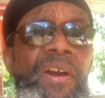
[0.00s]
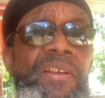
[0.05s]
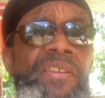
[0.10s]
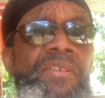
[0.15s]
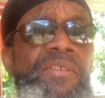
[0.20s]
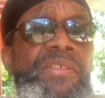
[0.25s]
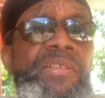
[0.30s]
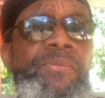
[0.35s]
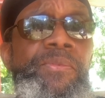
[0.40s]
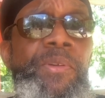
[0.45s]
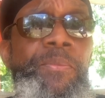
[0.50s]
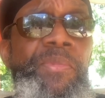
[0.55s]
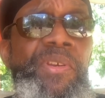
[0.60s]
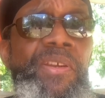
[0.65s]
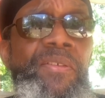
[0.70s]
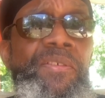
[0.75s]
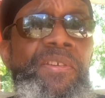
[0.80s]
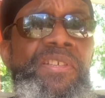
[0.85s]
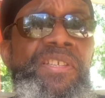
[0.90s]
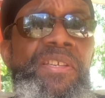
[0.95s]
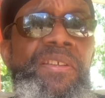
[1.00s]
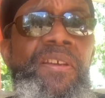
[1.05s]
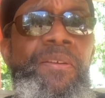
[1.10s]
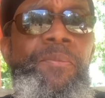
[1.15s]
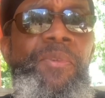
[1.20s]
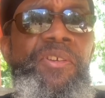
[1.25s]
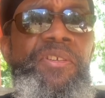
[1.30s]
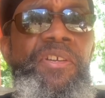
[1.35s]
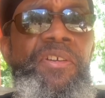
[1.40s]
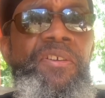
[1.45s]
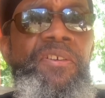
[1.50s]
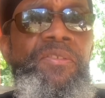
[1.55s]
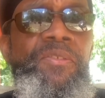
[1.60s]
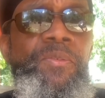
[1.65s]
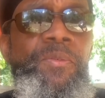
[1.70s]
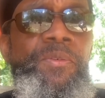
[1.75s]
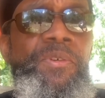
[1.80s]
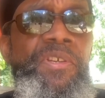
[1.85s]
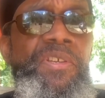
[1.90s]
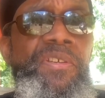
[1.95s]
used to would be able to stick my tongue
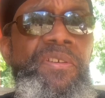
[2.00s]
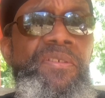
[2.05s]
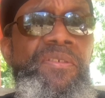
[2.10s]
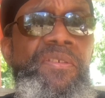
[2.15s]
through it